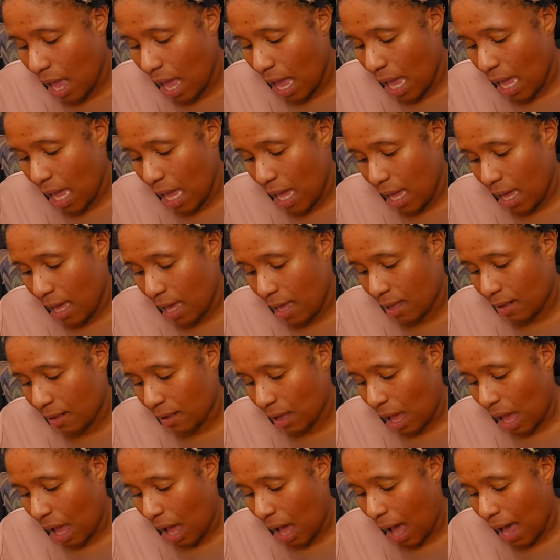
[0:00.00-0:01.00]
And
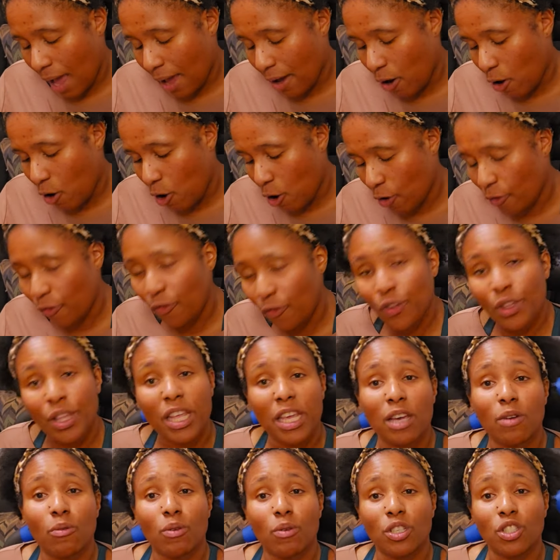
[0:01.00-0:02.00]
I
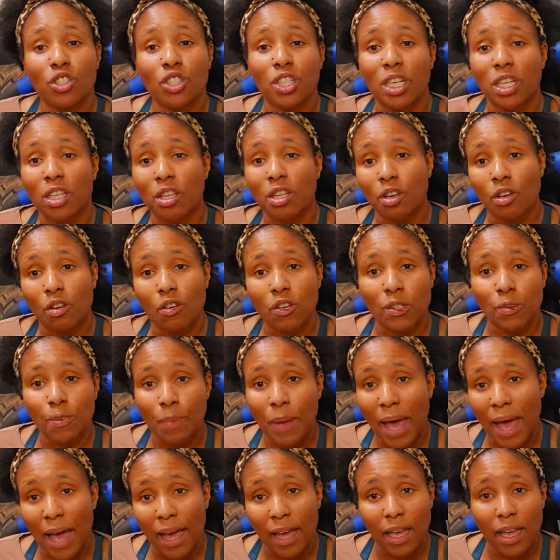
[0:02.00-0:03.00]
hopefully when Gina goes
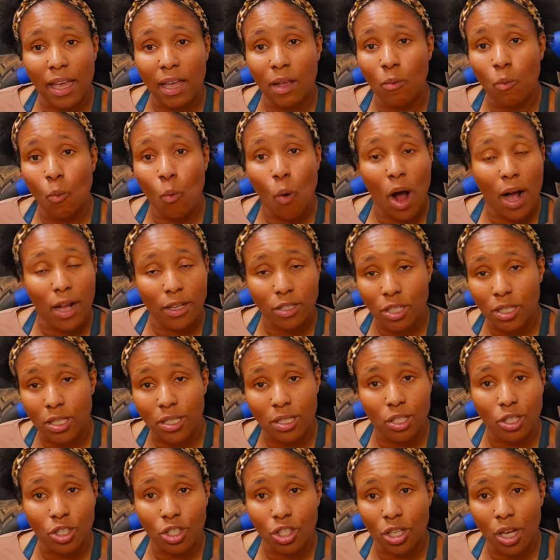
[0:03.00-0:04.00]
back and watches
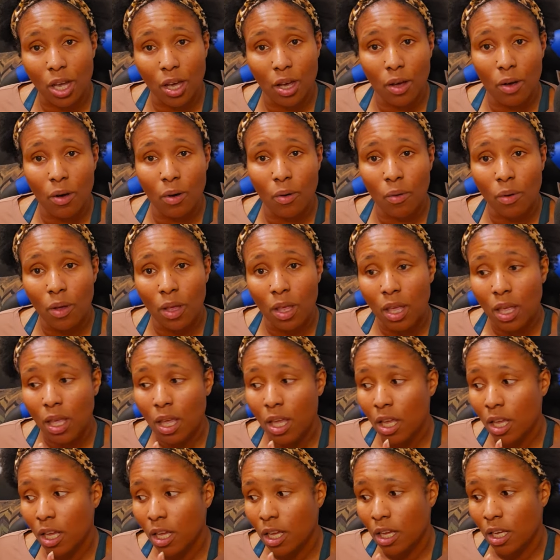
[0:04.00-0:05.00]
the show,
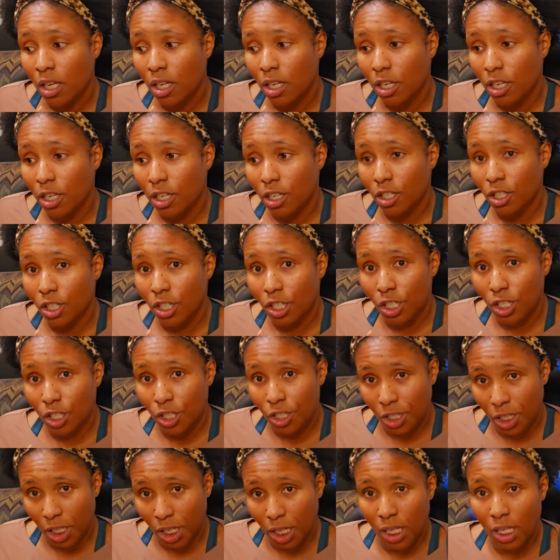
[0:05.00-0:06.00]

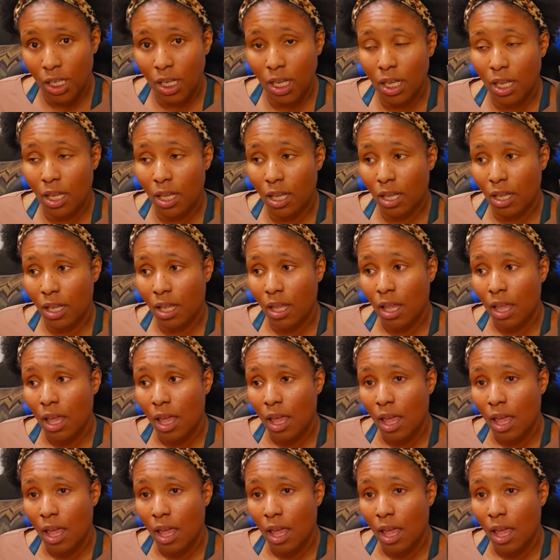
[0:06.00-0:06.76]
Gina,